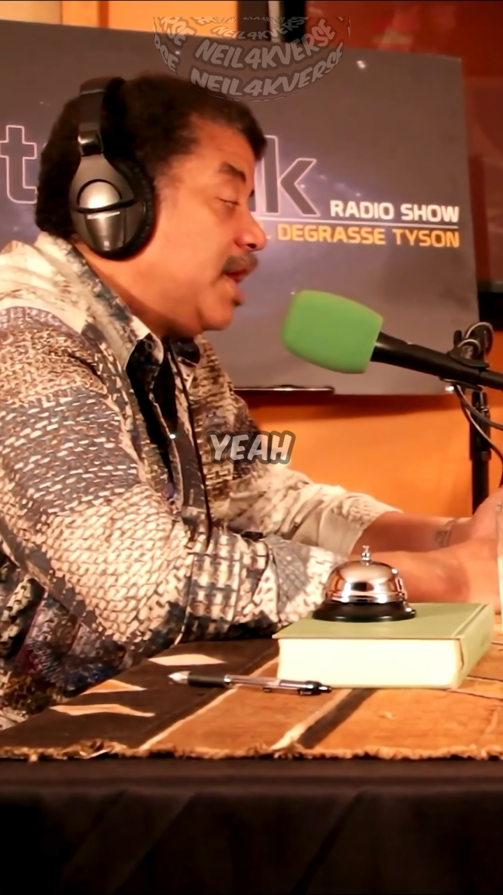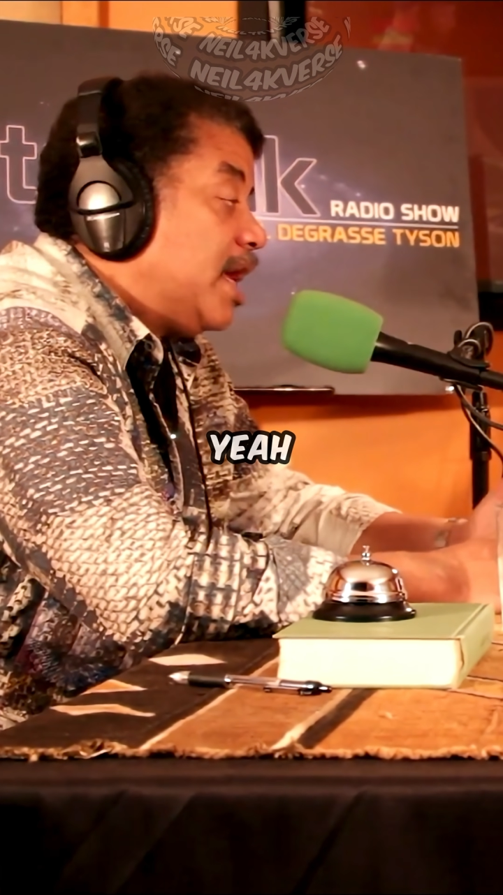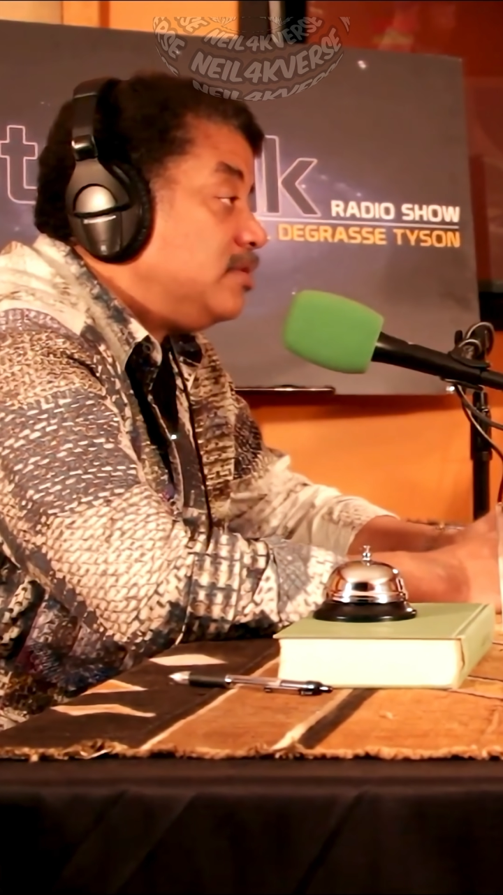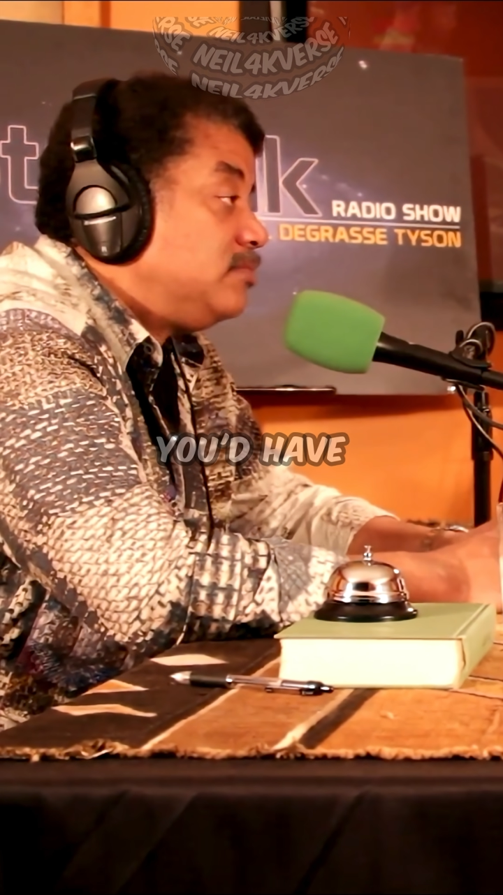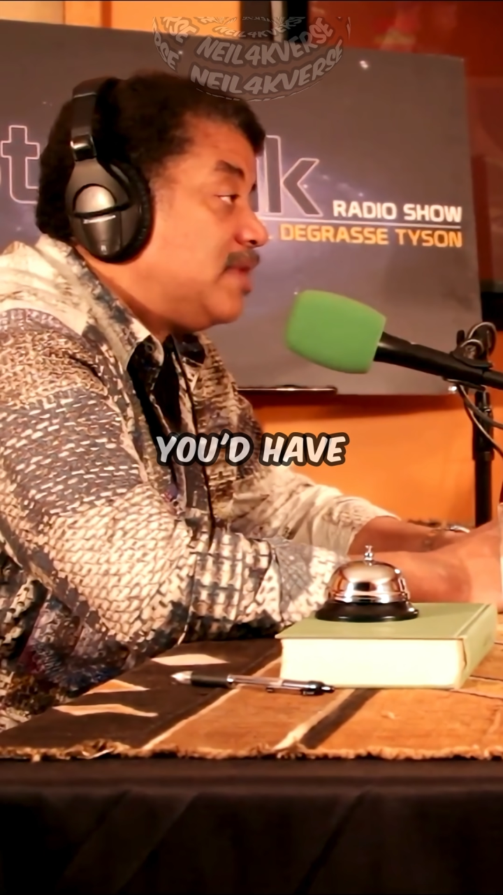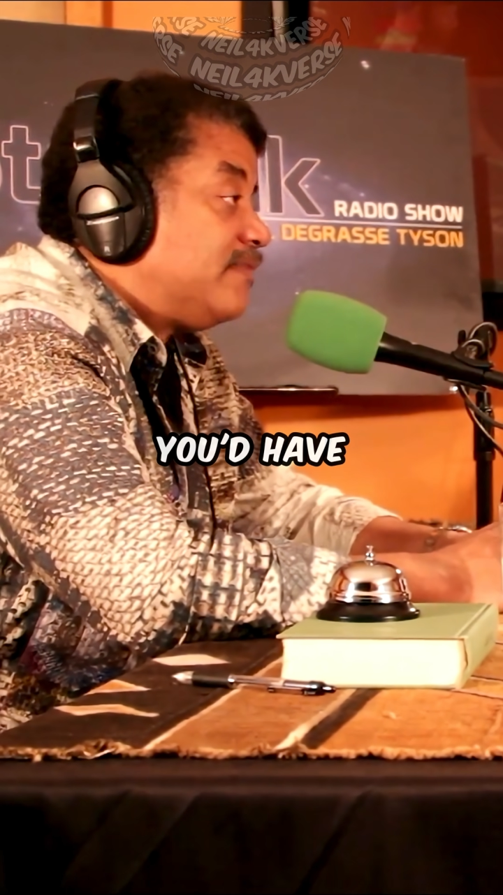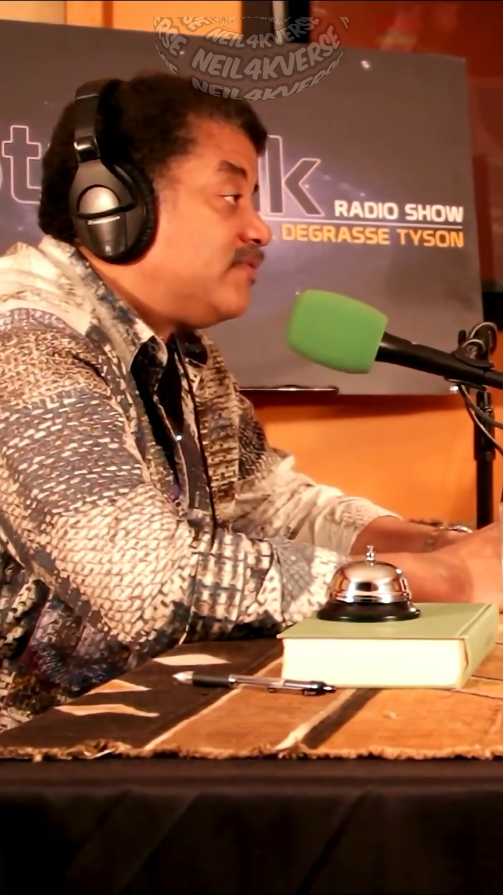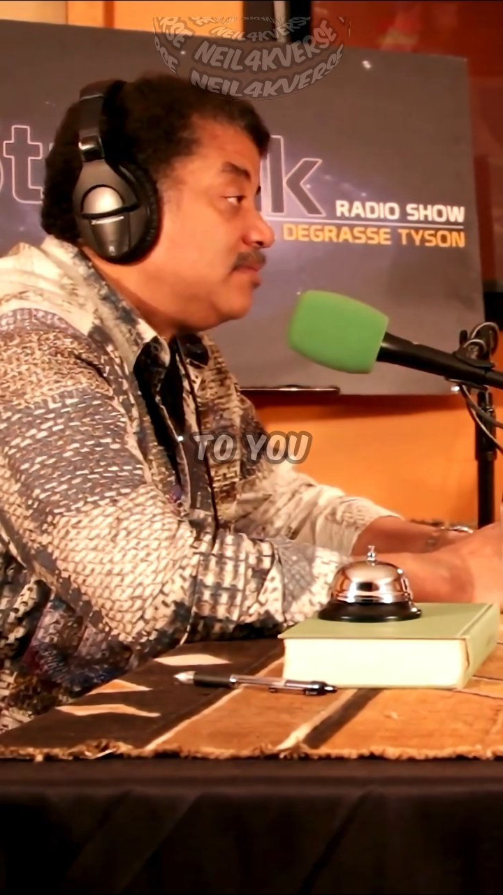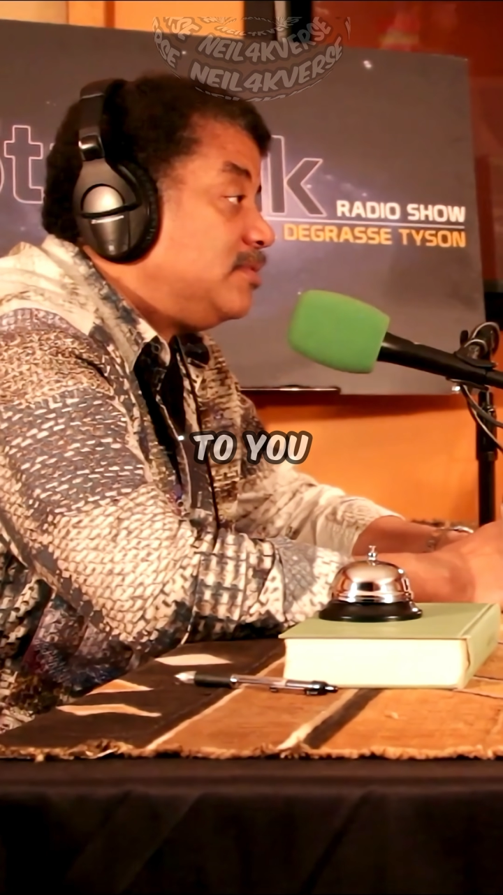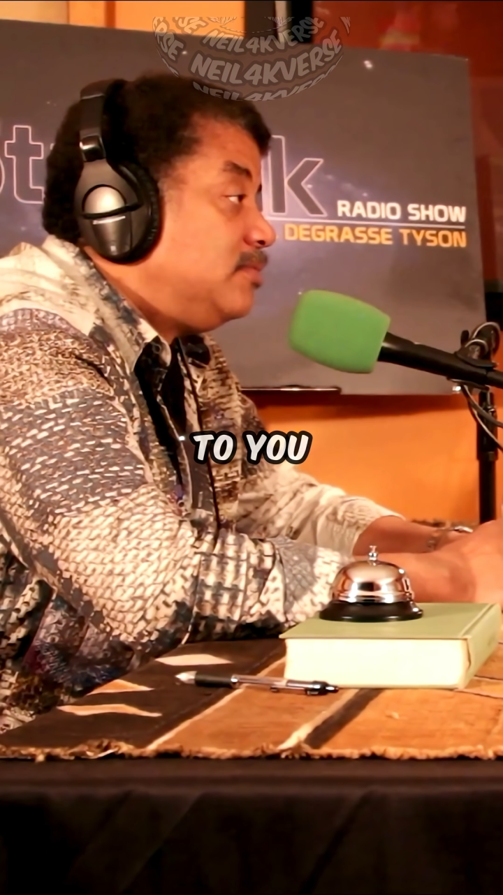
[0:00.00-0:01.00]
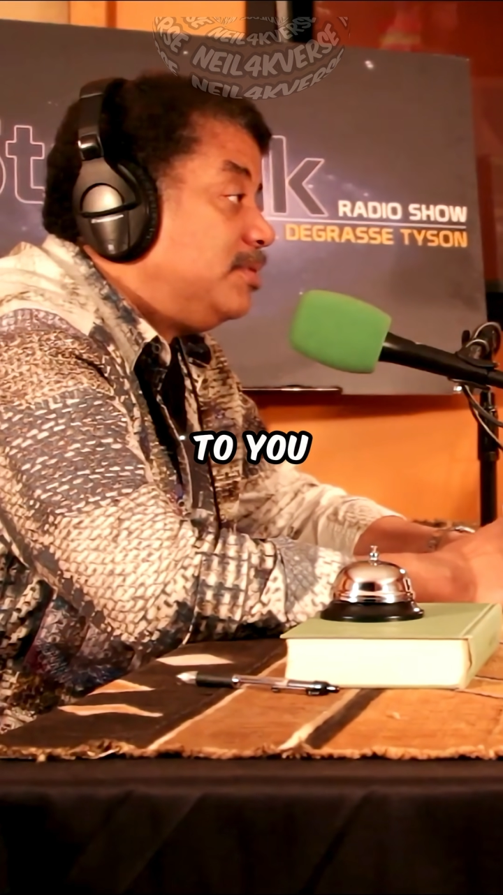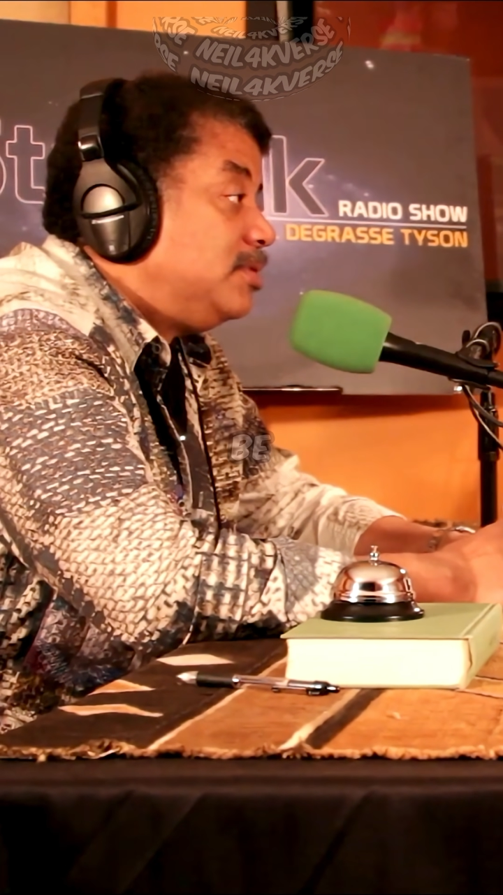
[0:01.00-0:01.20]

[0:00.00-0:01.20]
yeah, you'd have to you